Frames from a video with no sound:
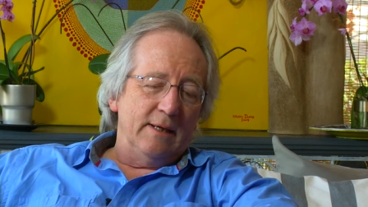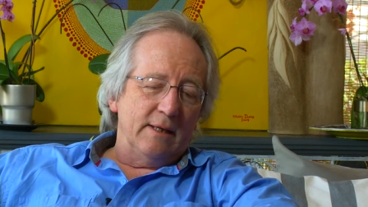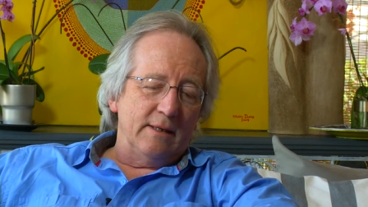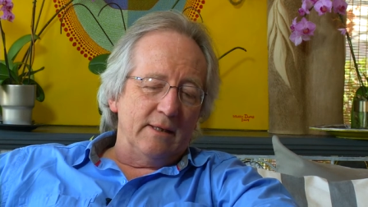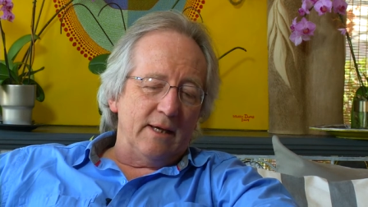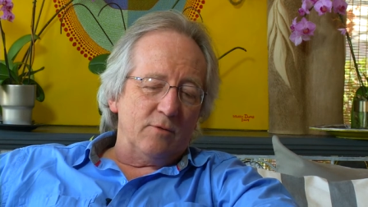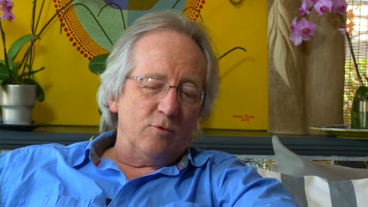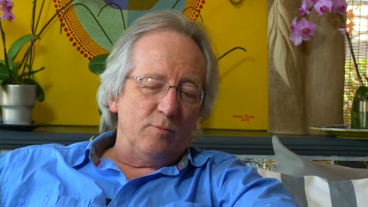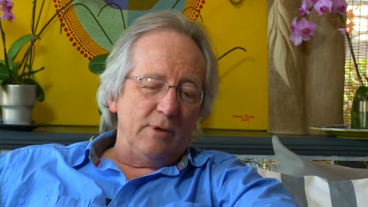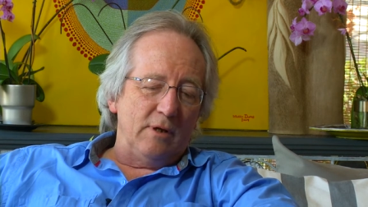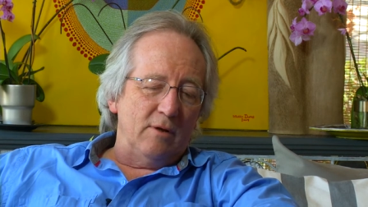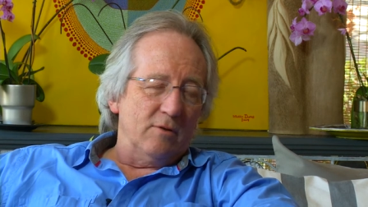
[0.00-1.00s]
And that would
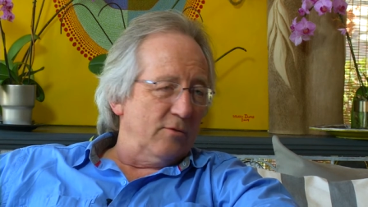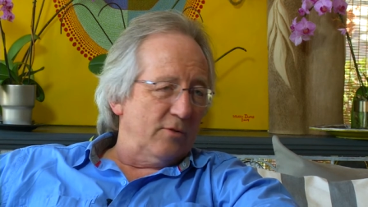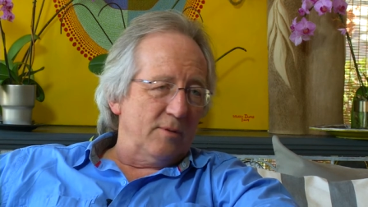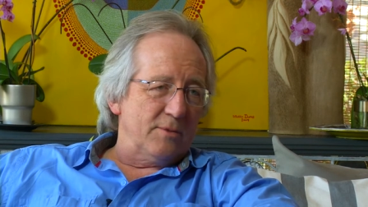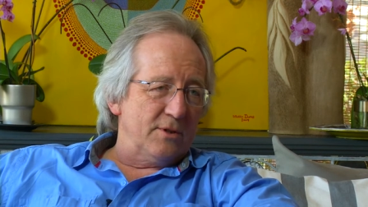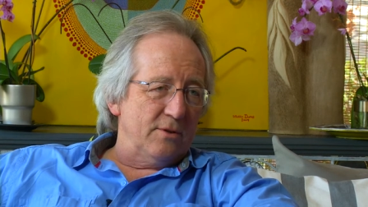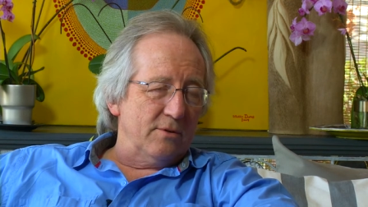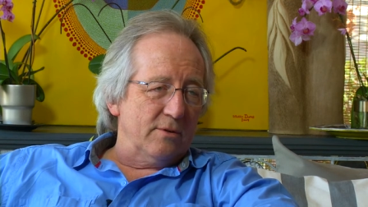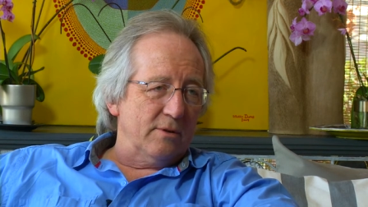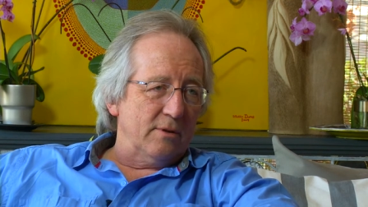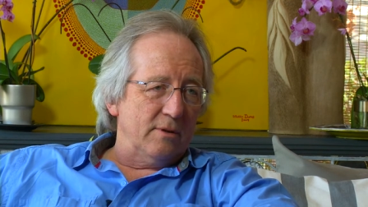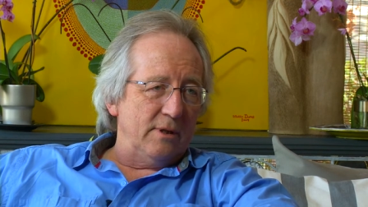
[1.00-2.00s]
be local
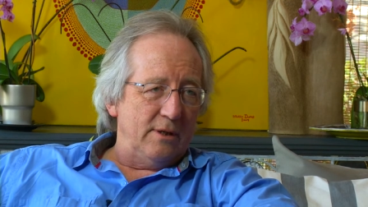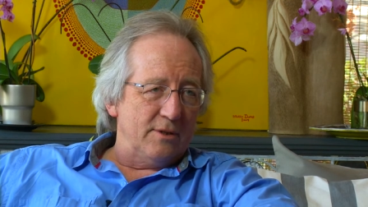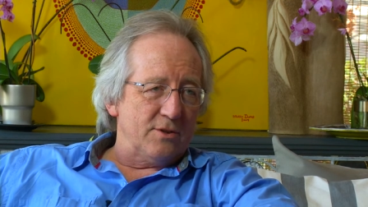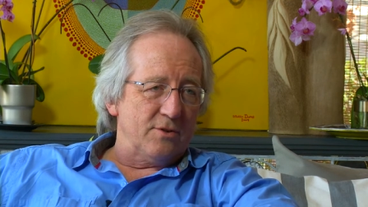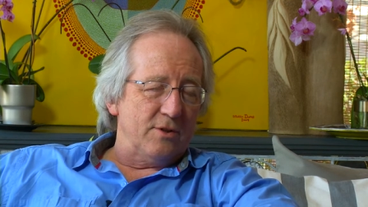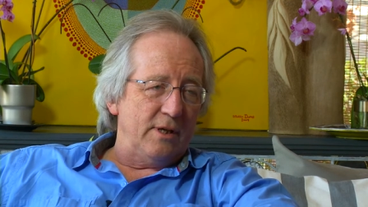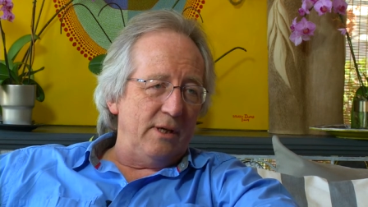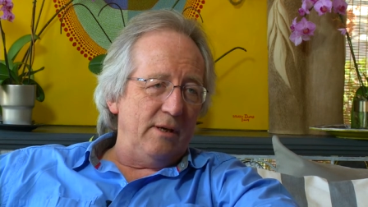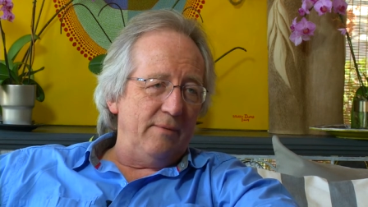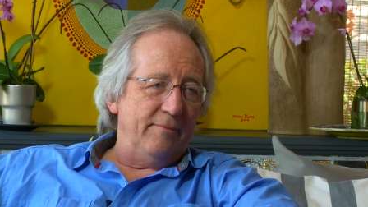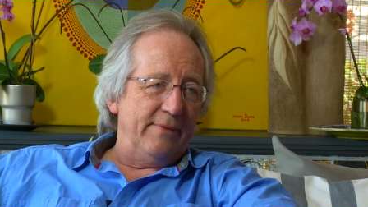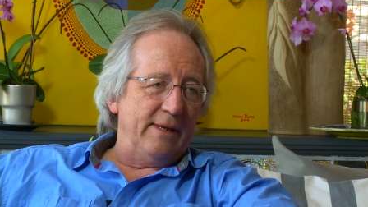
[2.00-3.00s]
pharmaceutical industry,
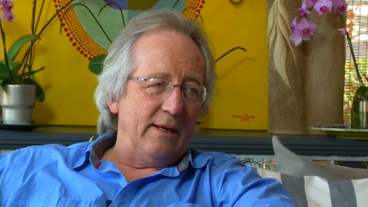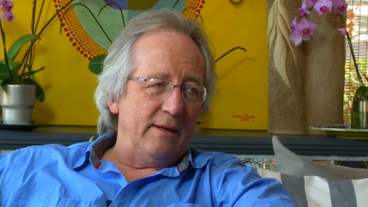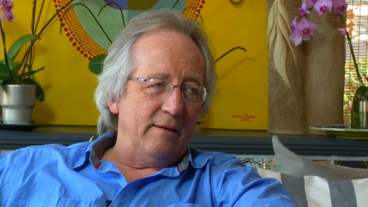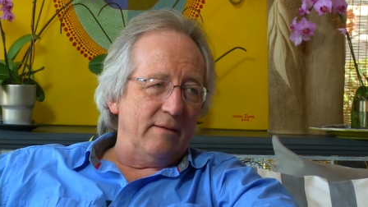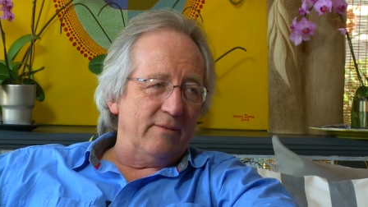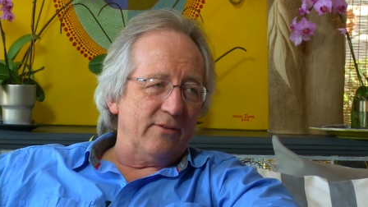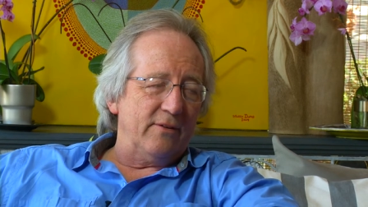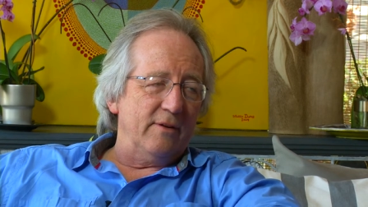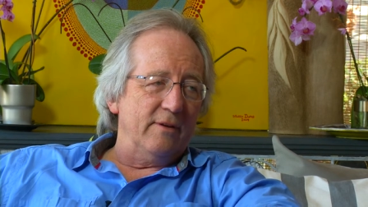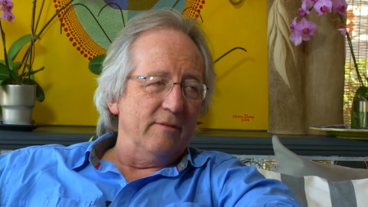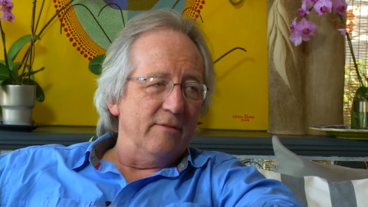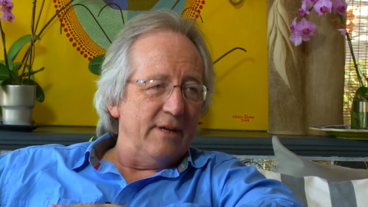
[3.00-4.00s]
and
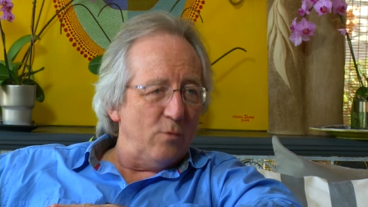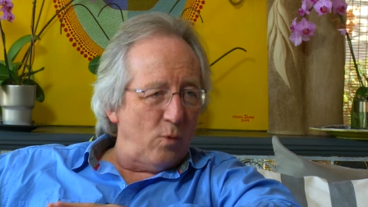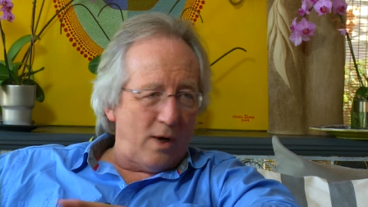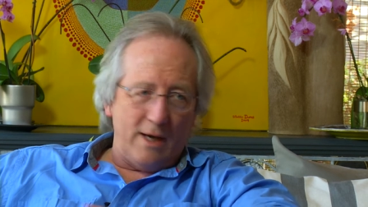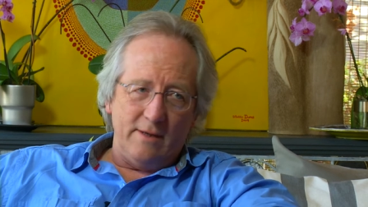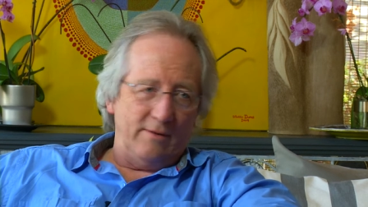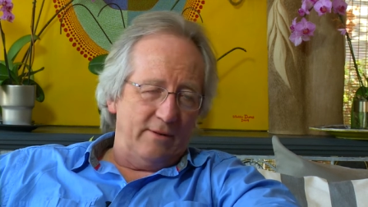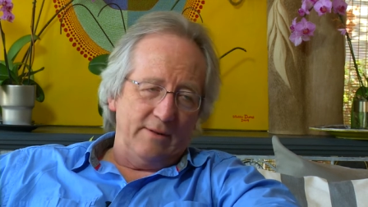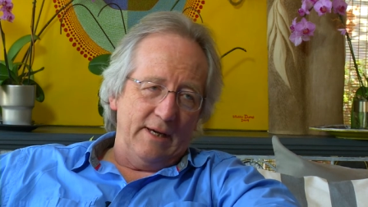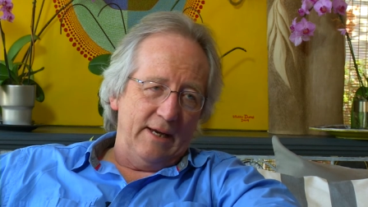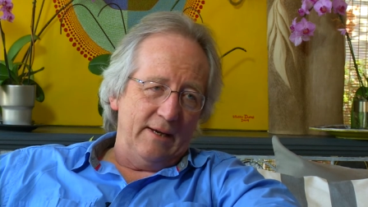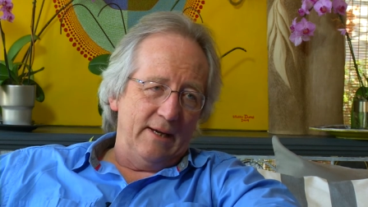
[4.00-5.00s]
then wider than
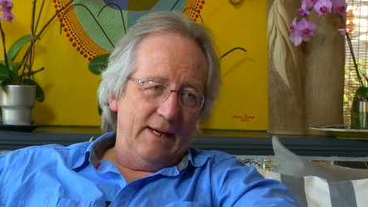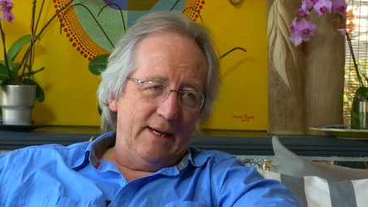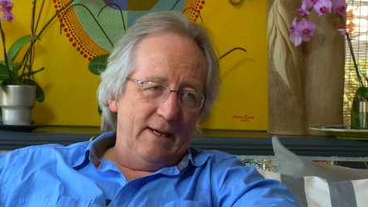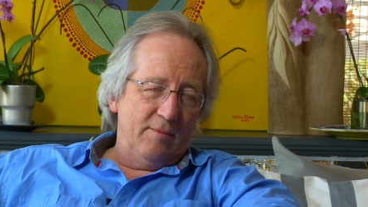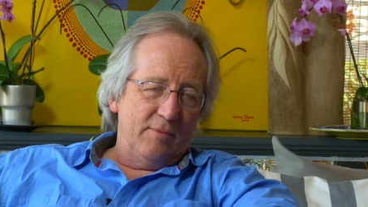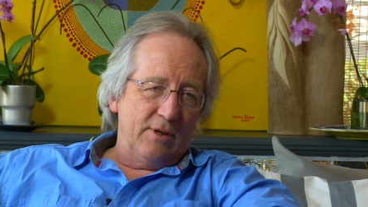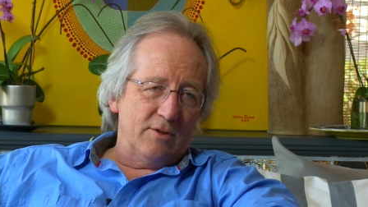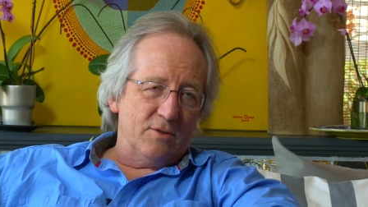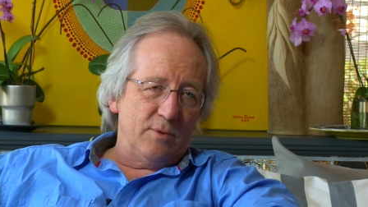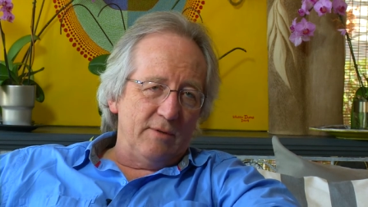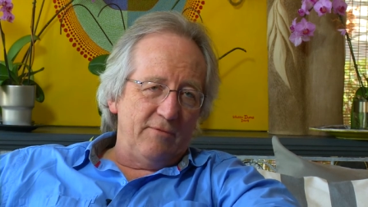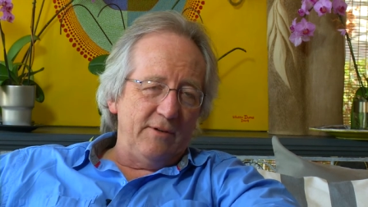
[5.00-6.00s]
that, because
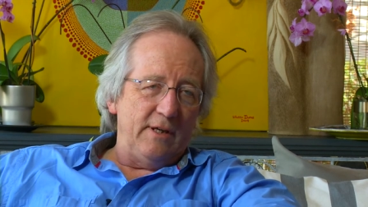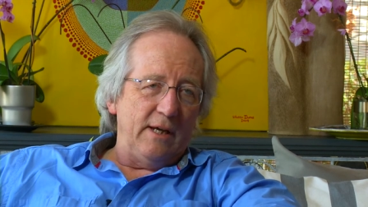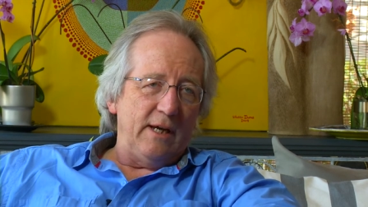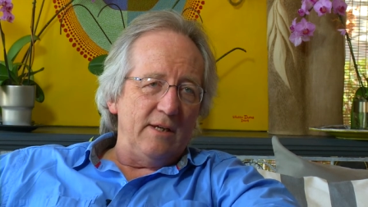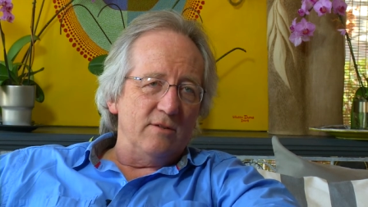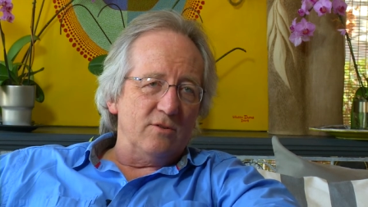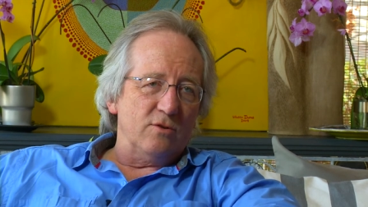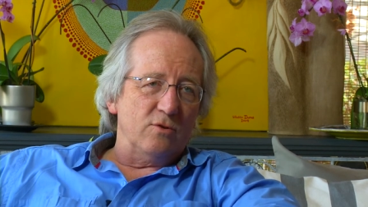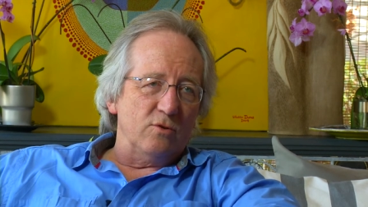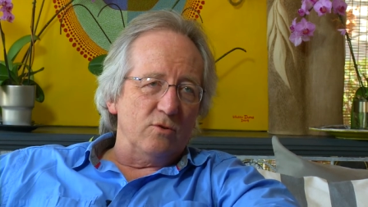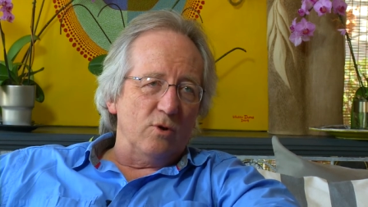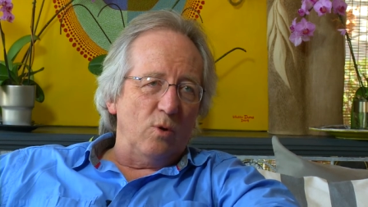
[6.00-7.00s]
we're feeding
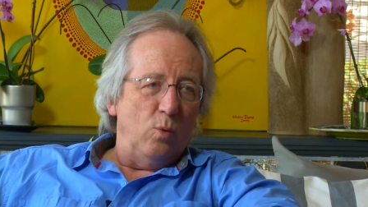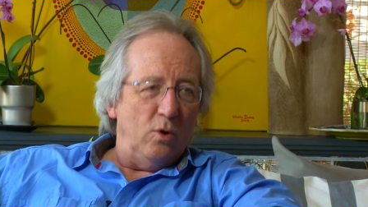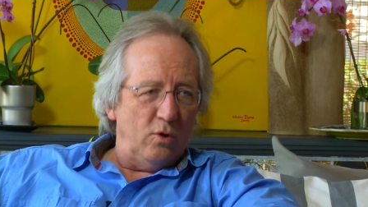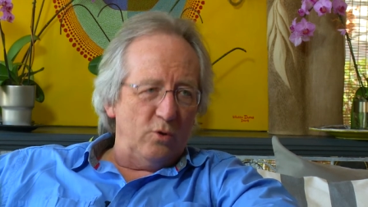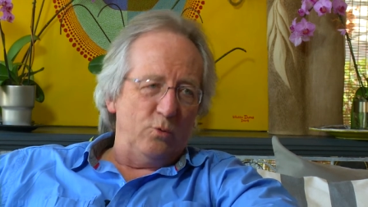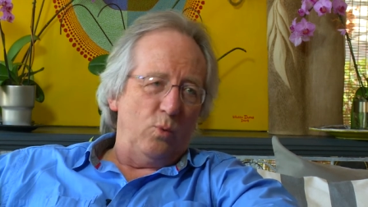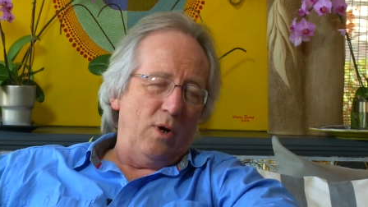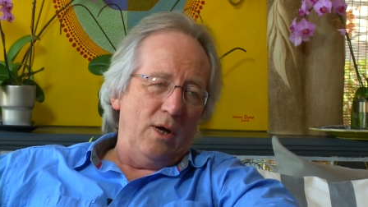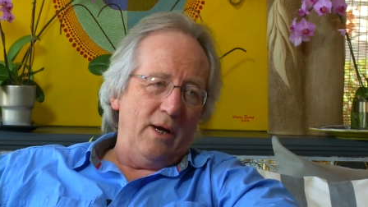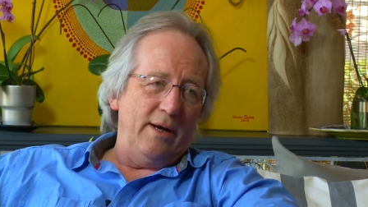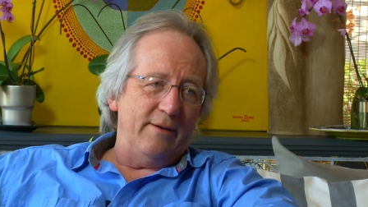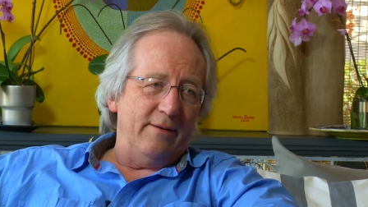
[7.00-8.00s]
into a
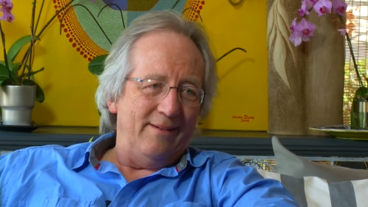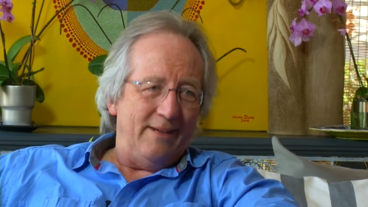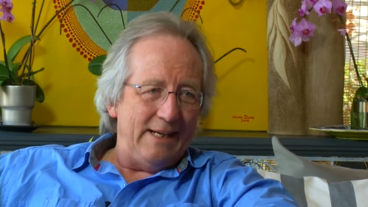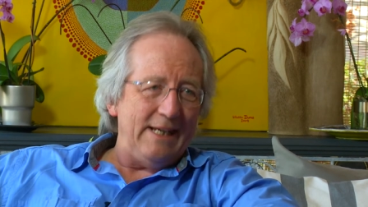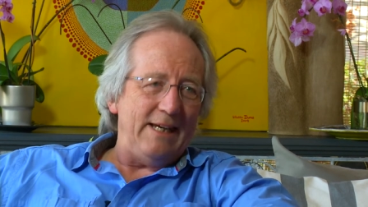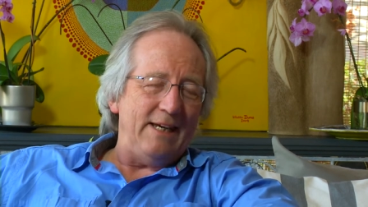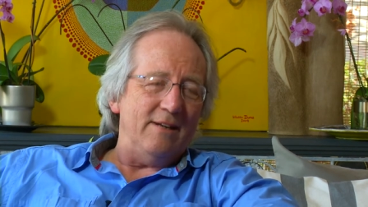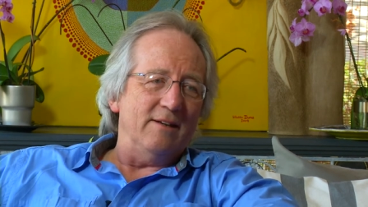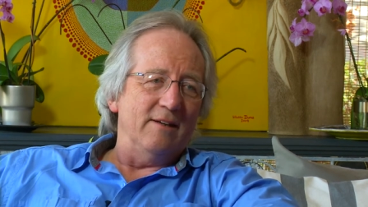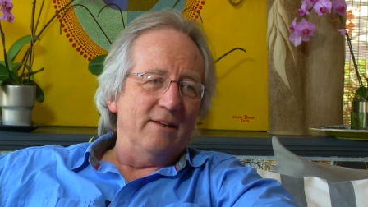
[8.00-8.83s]
worldwide need,